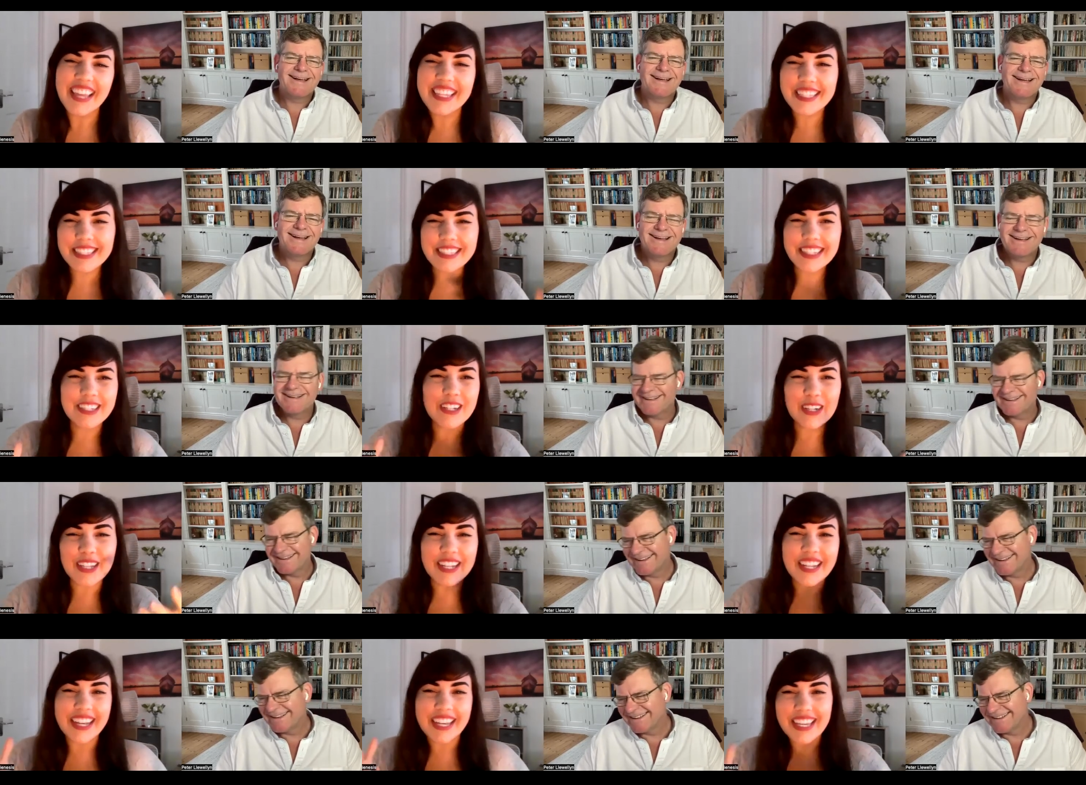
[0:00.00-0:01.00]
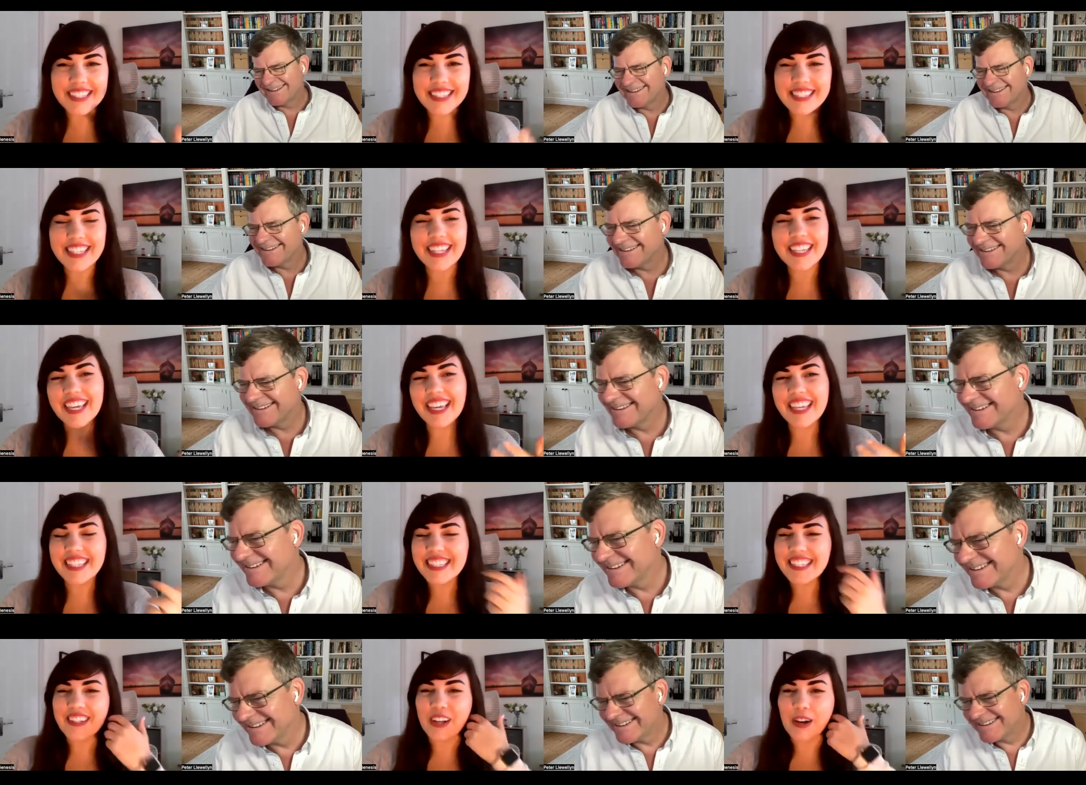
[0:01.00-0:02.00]
Speaker 1: I think it's a good. it's like
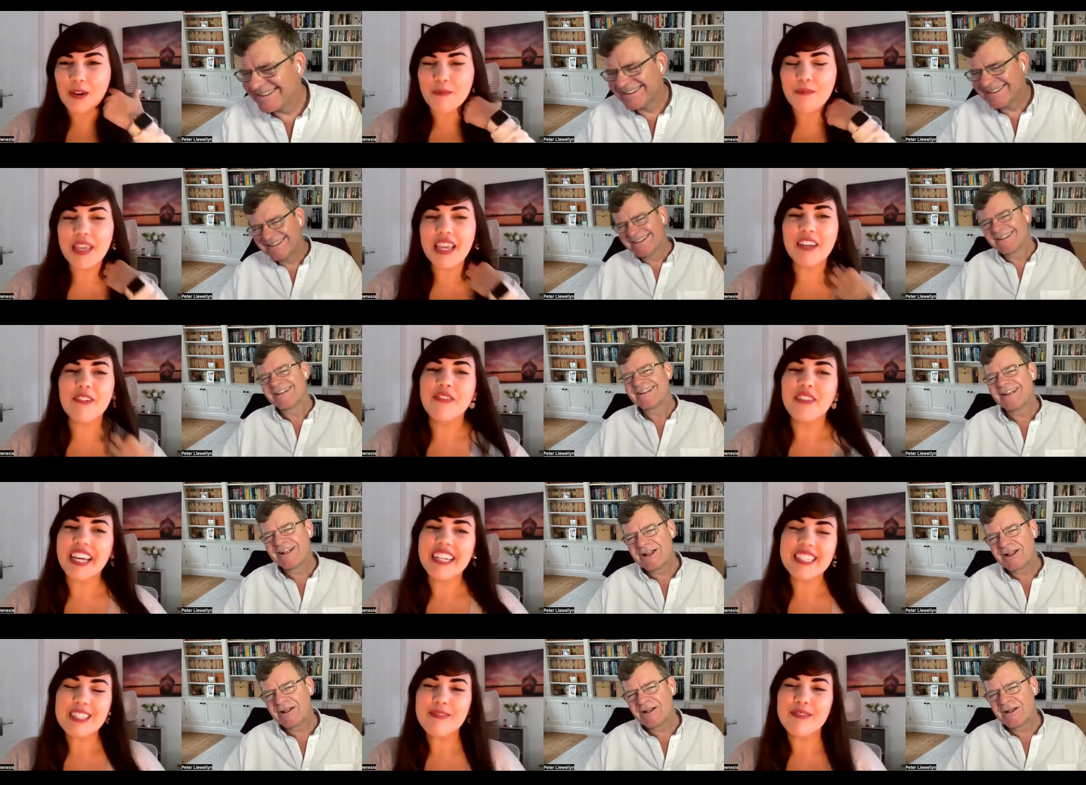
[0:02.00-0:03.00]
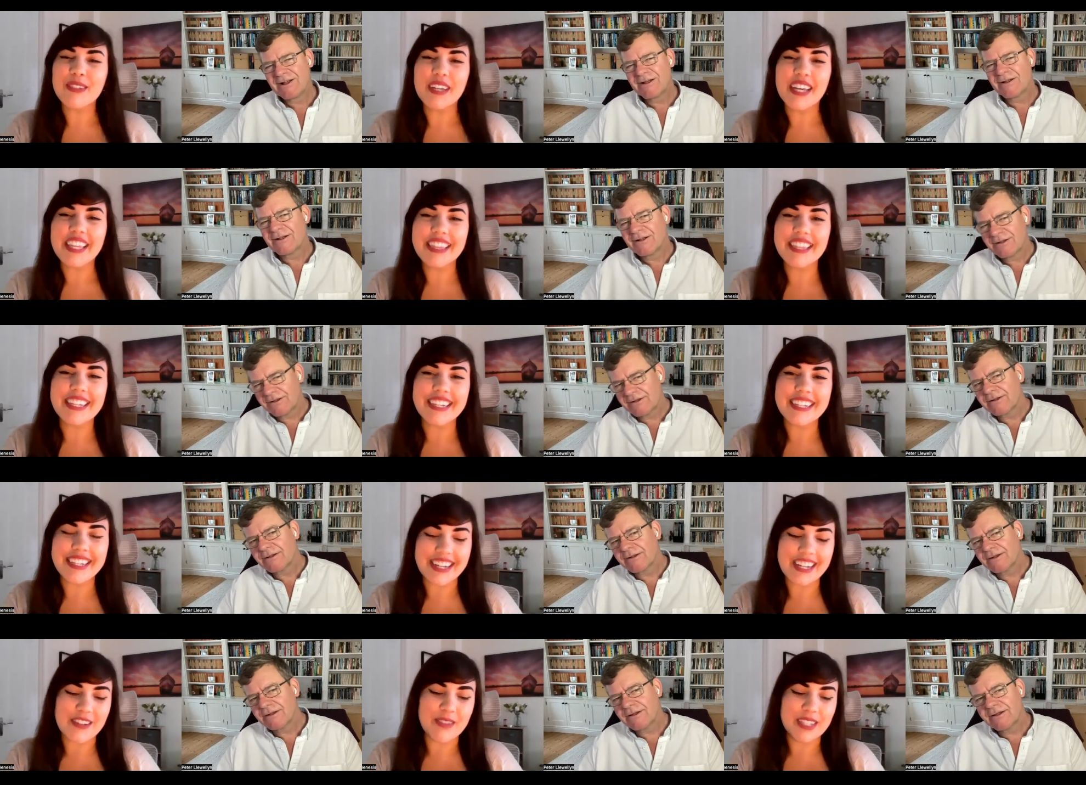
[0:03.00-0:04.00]
it, you know, being flexible, I think,
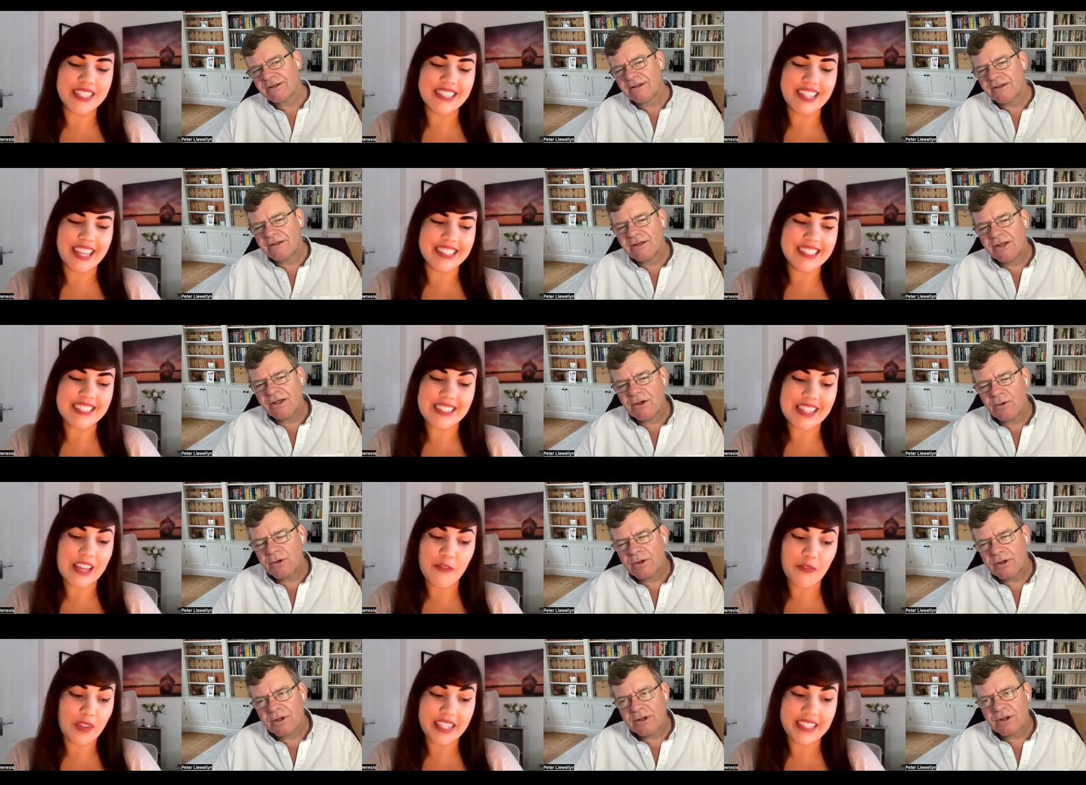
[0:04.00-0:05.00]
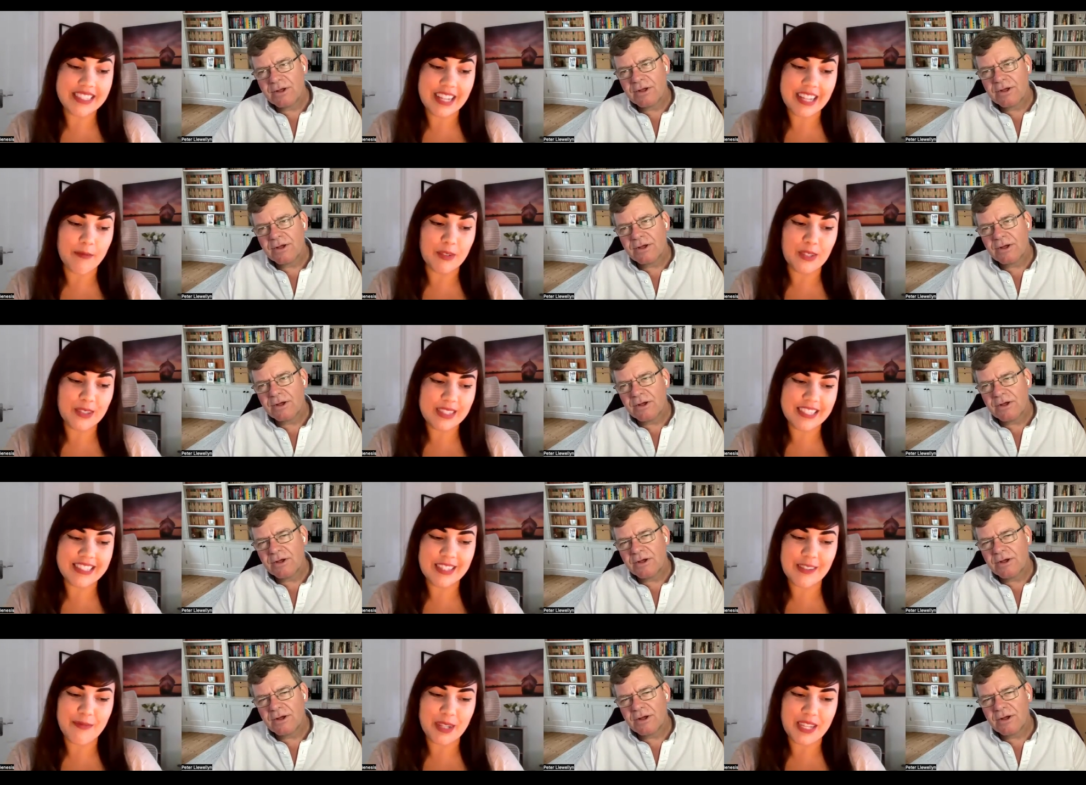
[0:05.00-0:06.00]
um, is nice because that FaceTime when you see
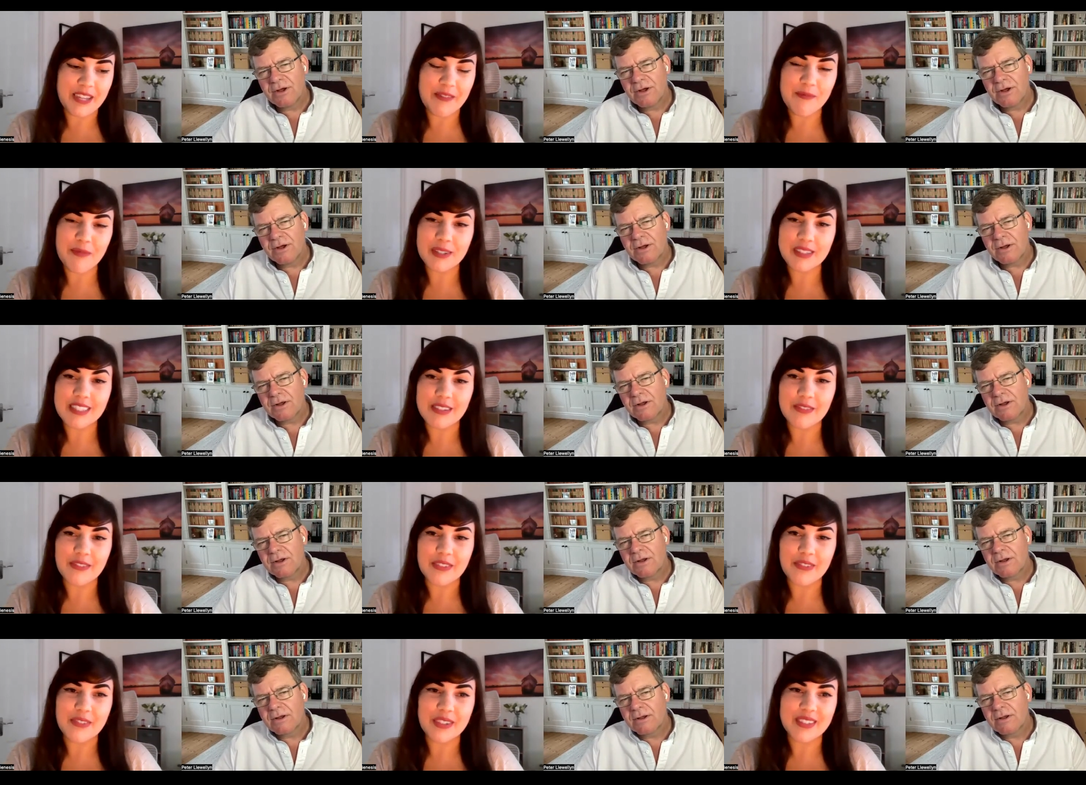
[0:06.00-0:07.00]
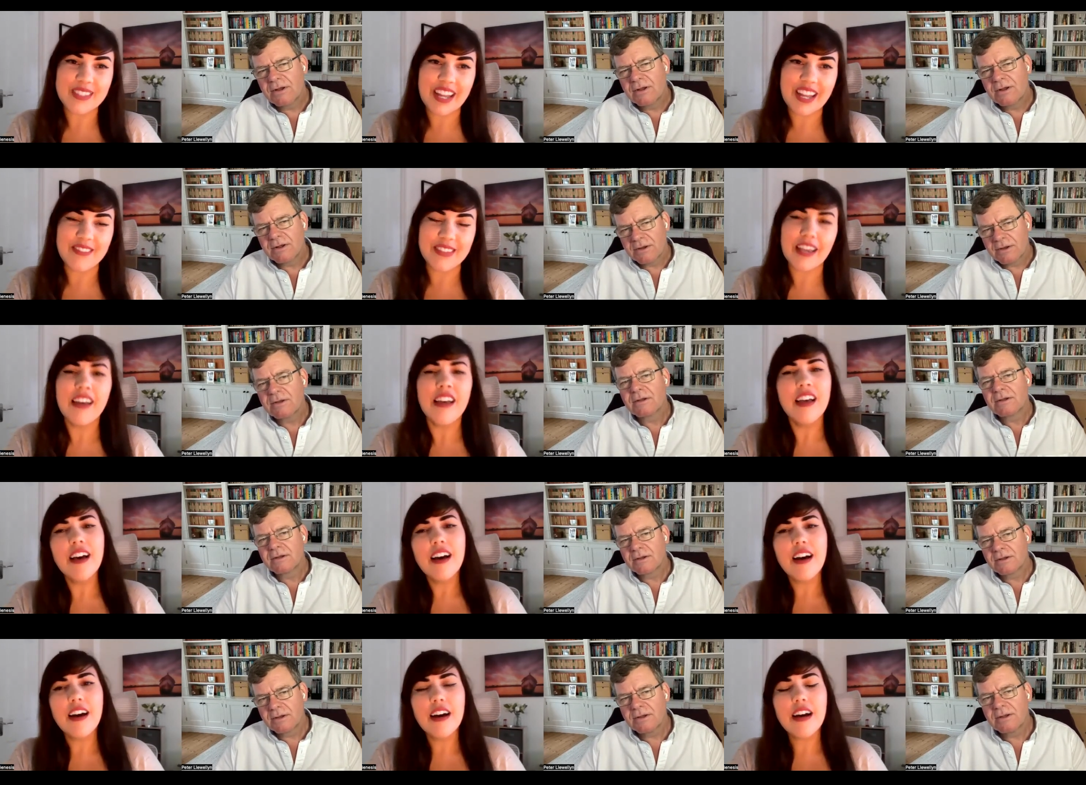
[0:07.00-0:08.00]
somebody in person for the first time, like,
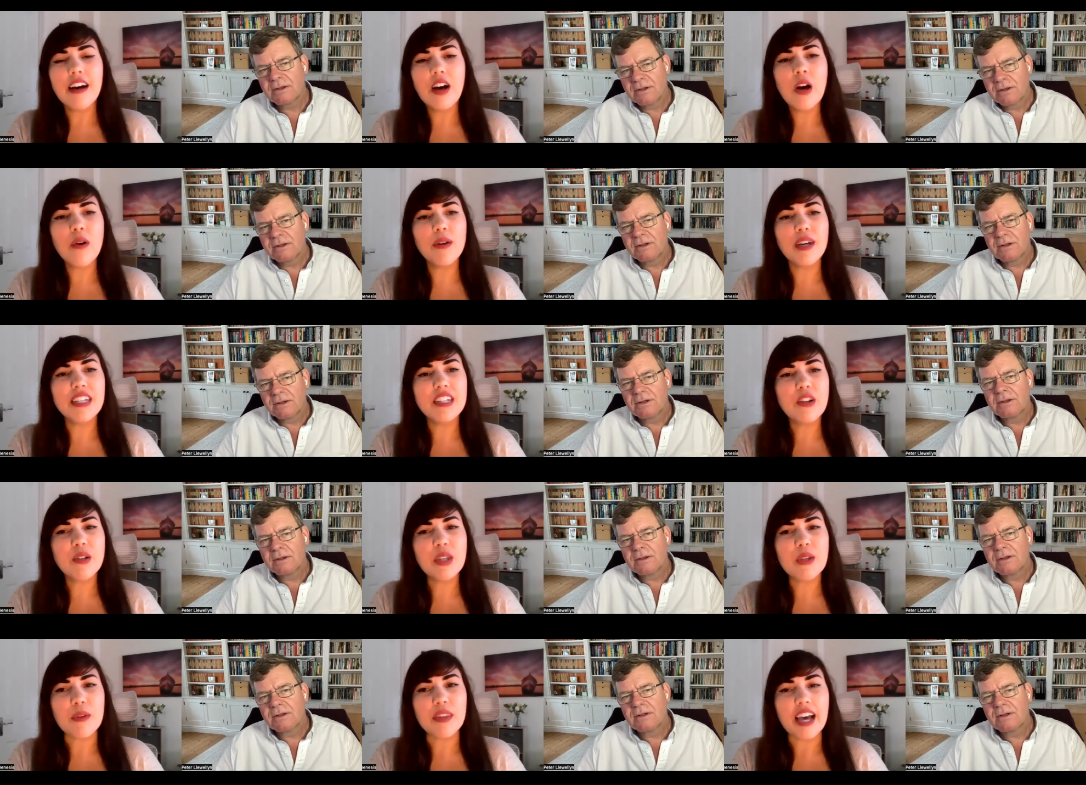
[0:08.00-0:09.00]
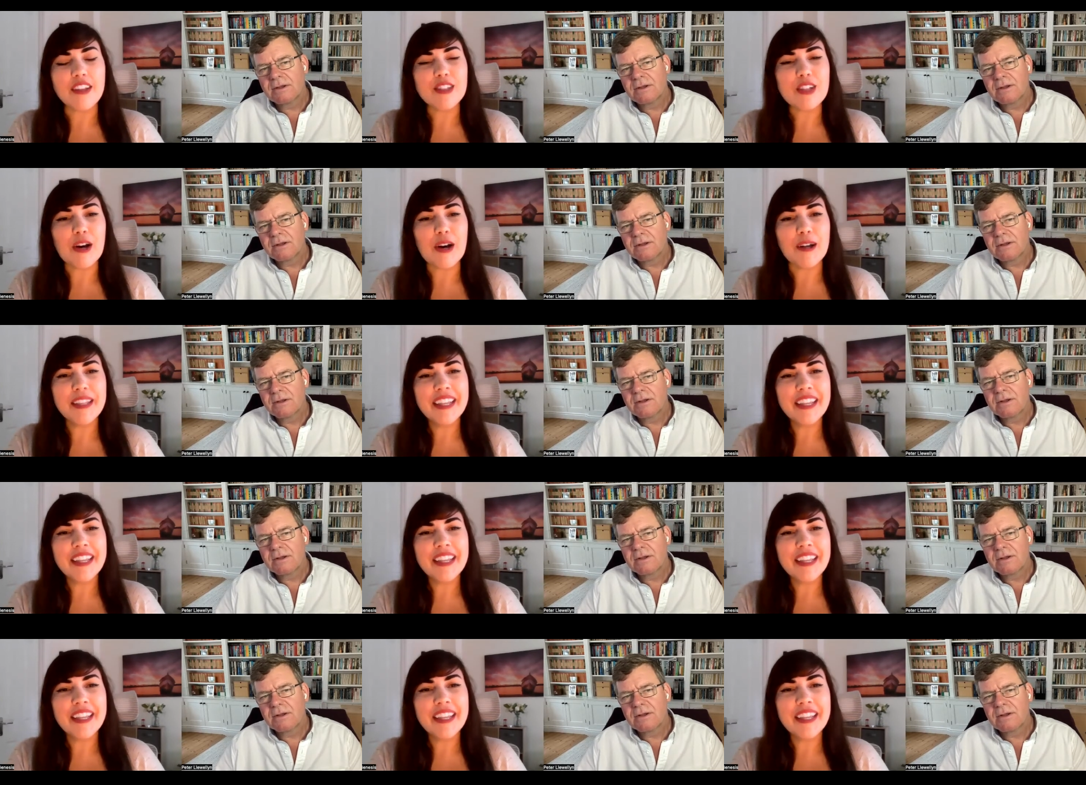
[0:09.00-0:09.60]
oh, I didn't know you were that tall.